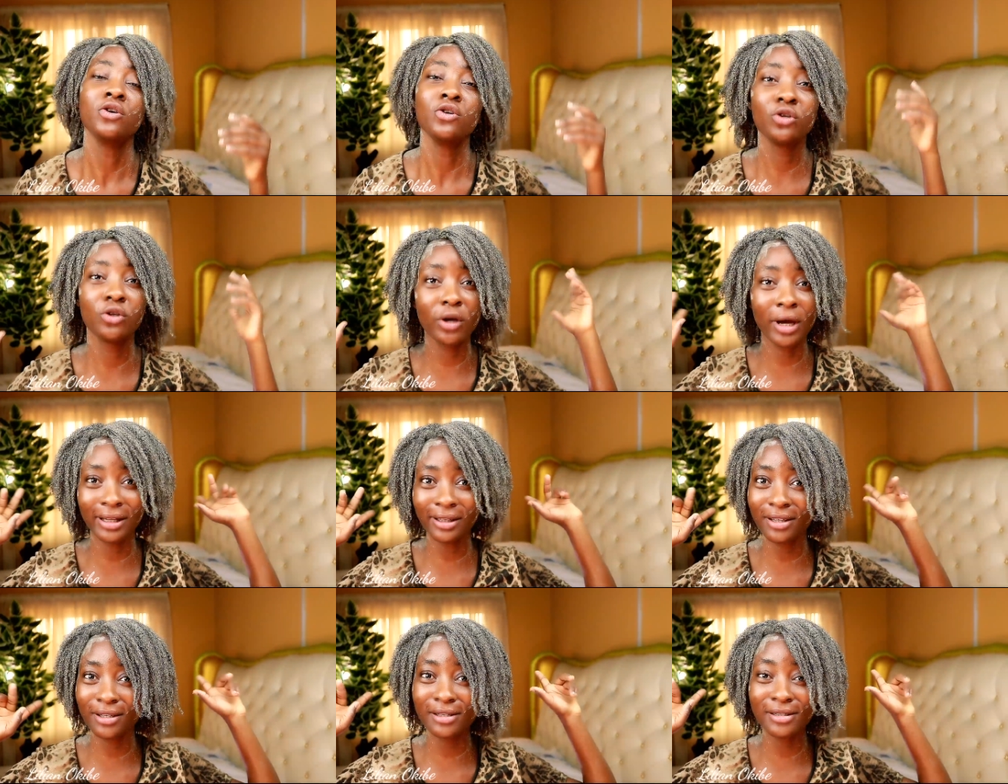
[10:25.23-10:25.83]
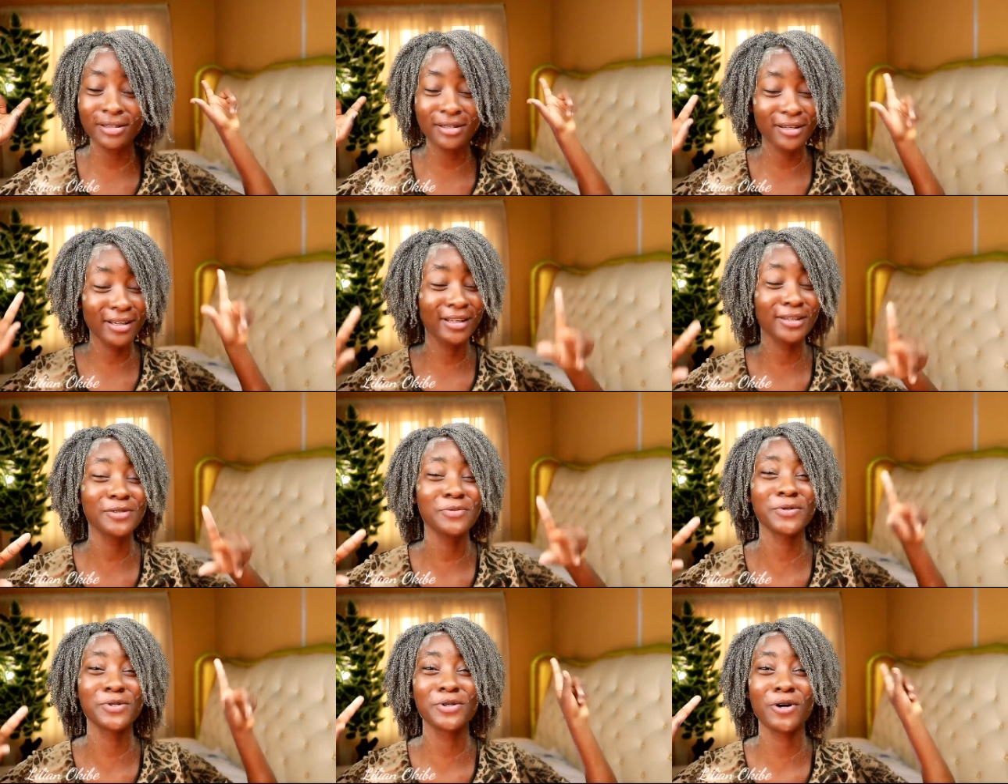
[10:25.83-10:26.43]
You're
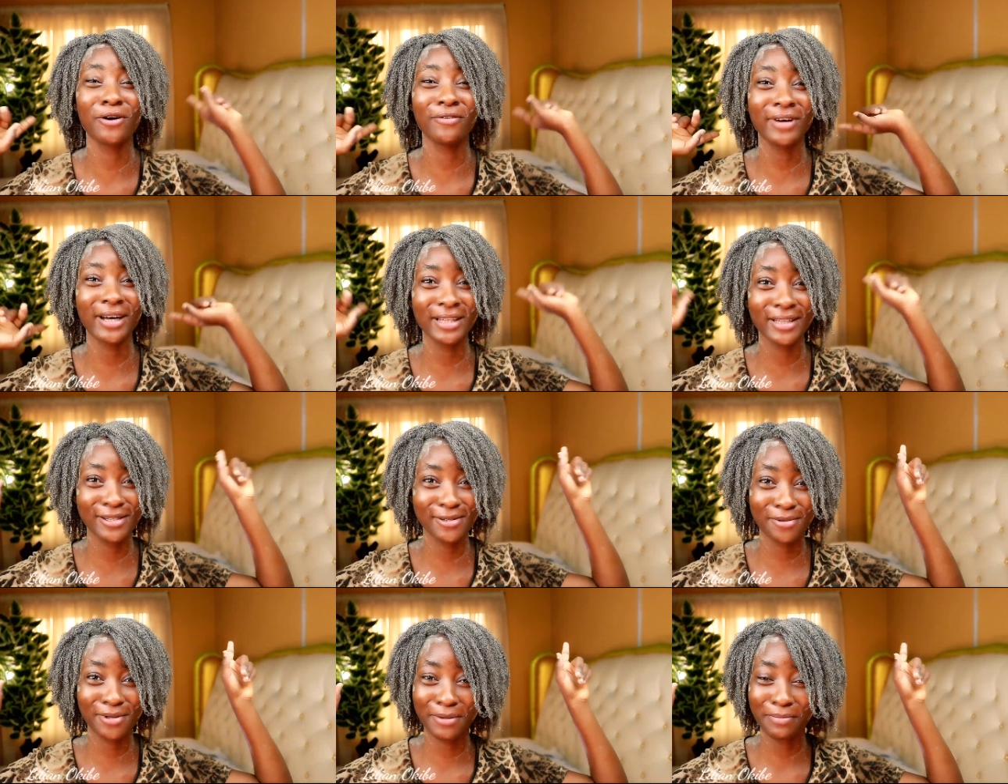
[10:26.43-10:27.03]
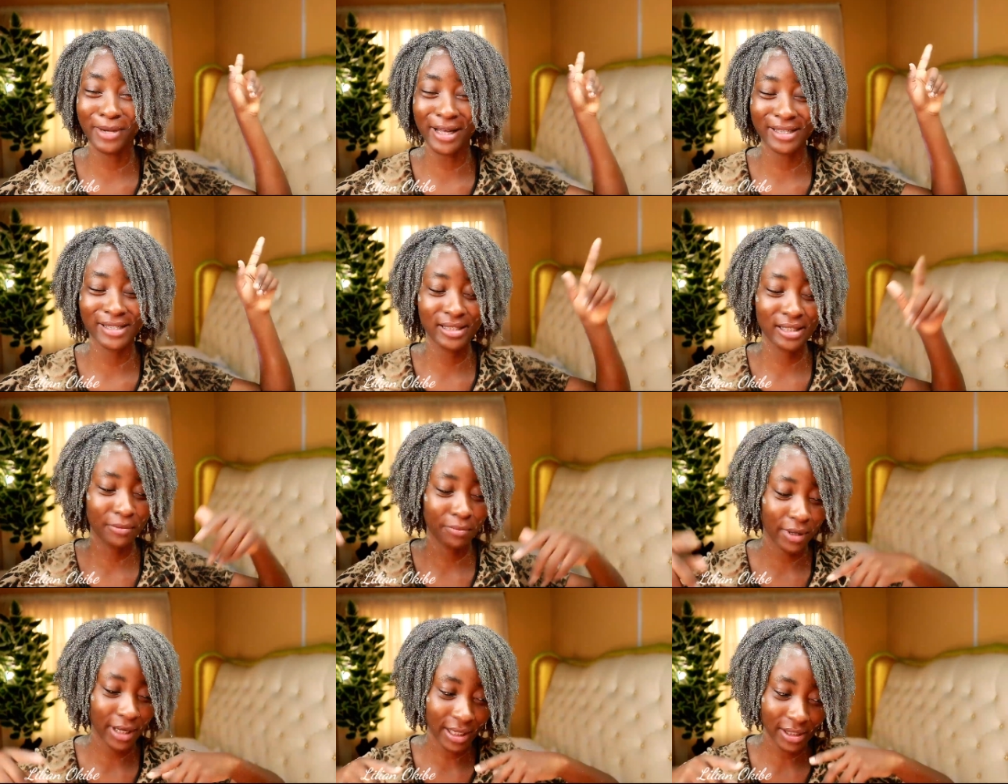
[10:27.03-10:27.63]
not supposed to cover this with a
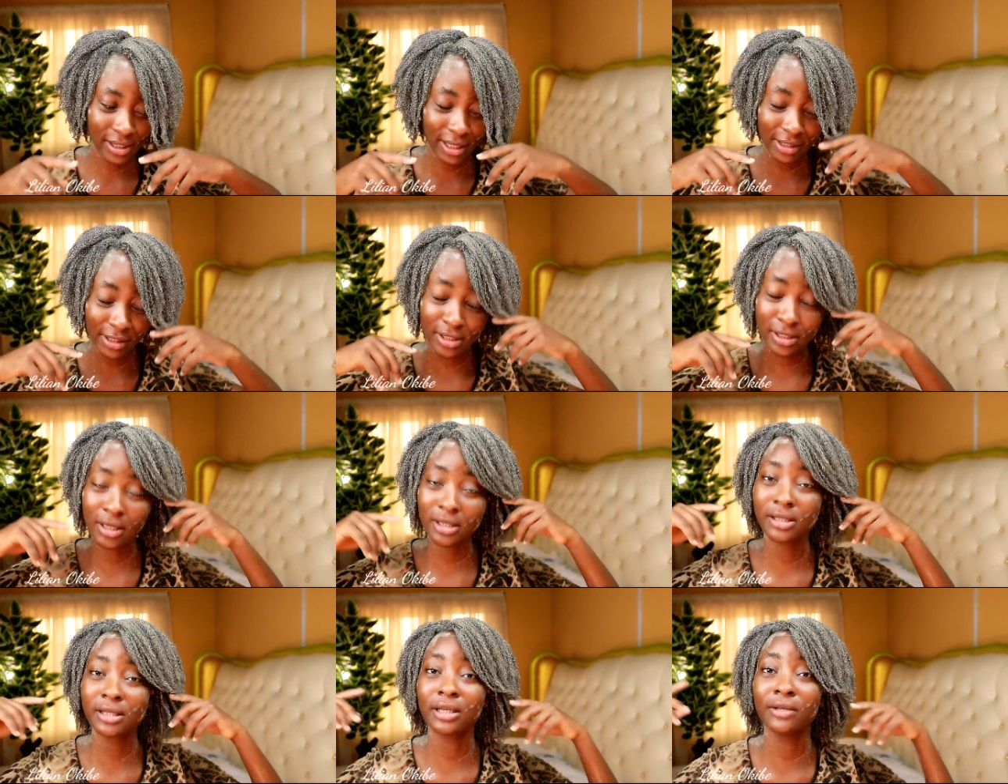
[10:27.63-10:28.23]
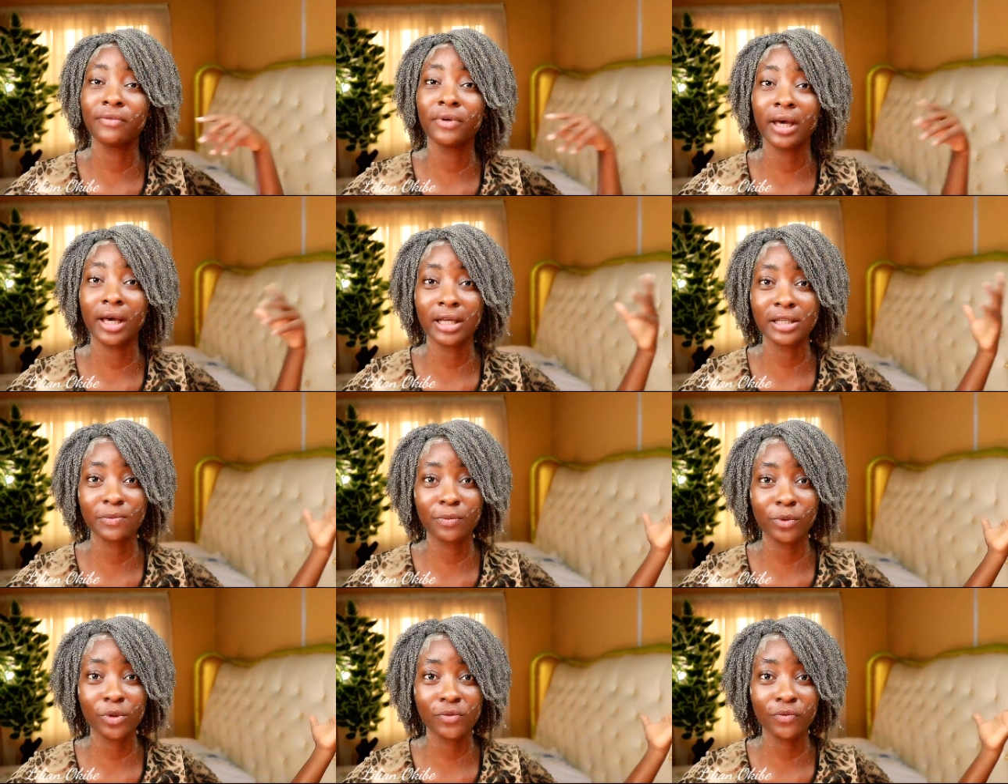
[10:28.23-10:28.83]
plastic bag, so you're just going to leave it
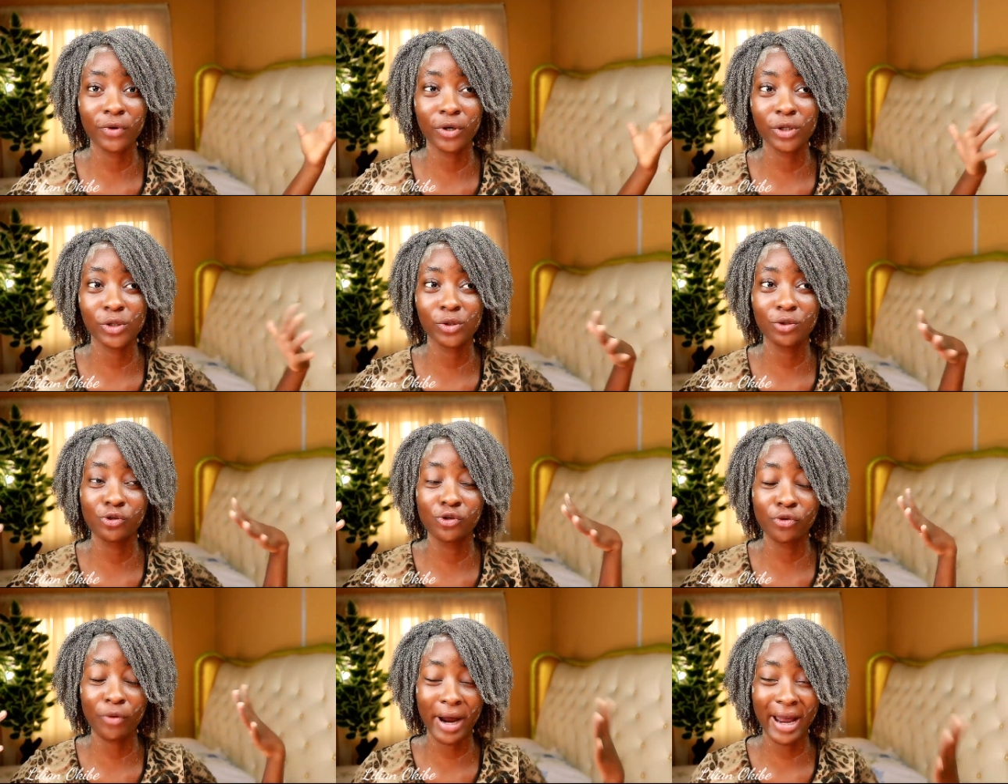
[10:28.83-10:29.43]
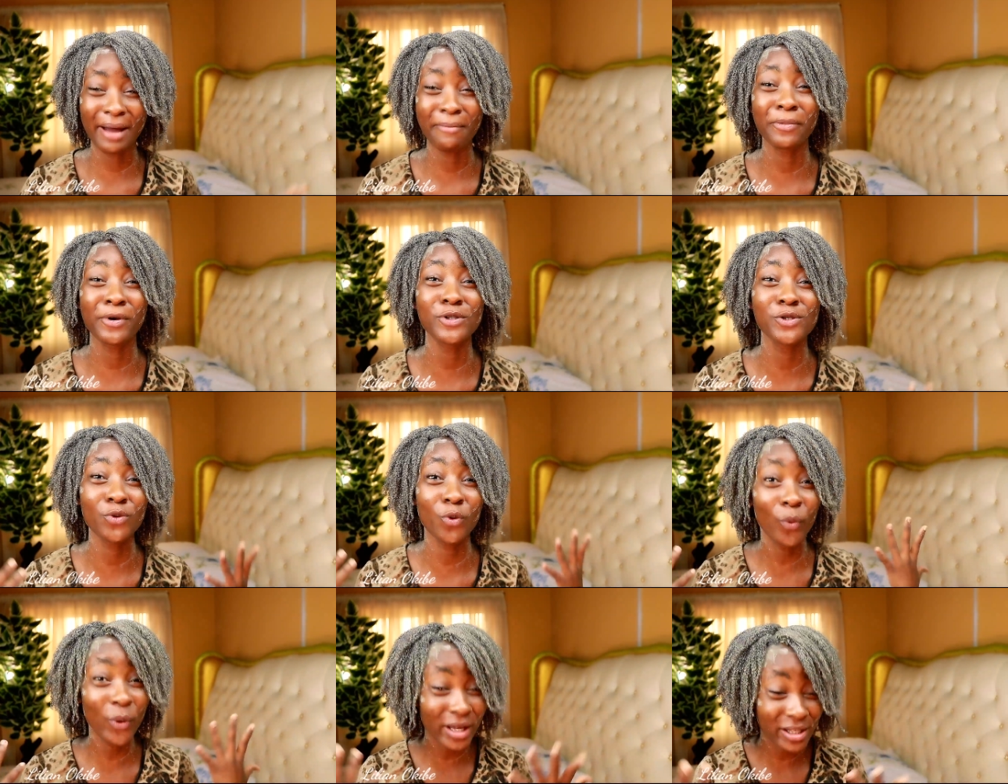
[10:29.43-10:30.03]
exposed for it to dry. I'm
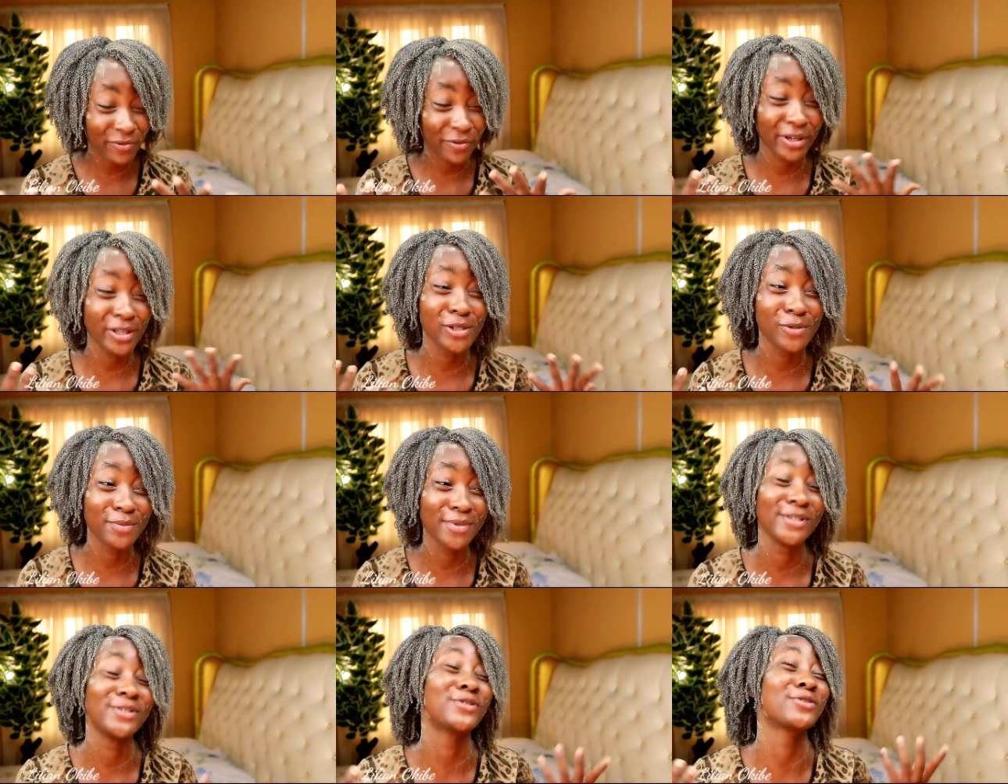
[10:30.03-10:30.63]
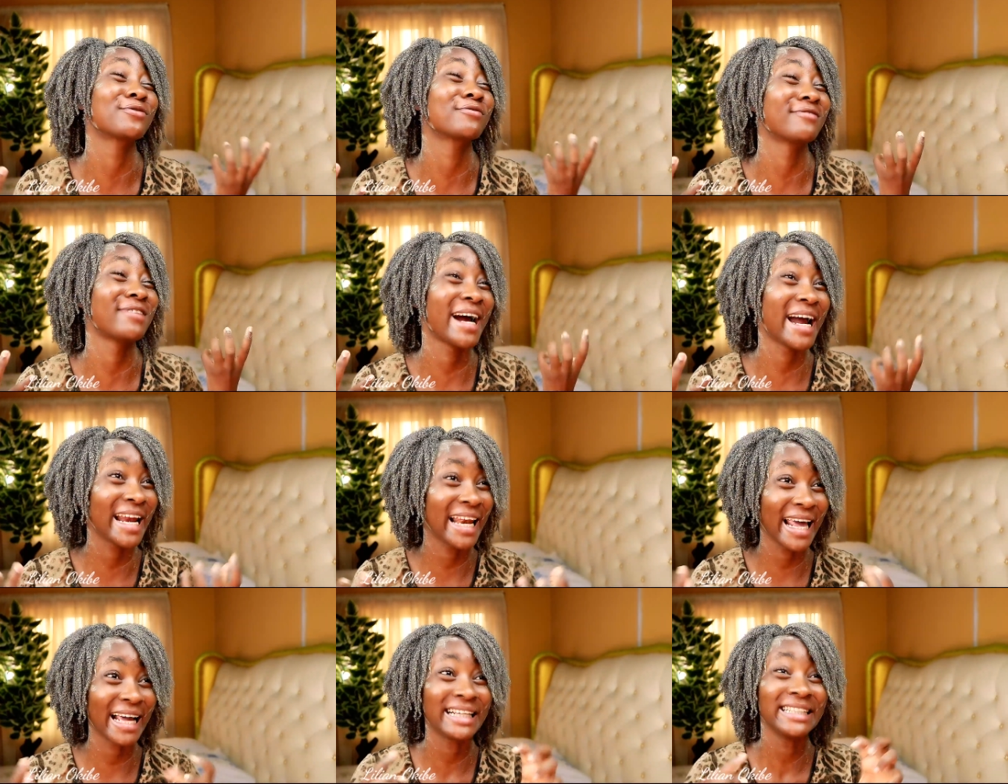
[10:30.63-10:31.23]
going to wait for it to be
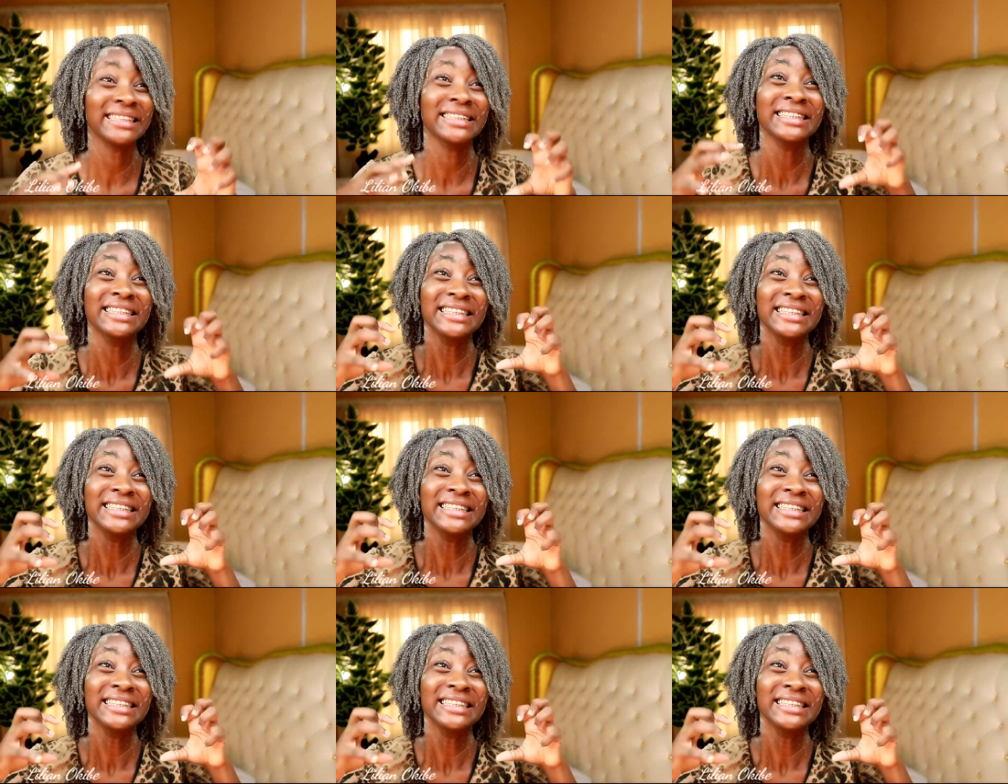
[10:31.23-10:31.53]
dry, like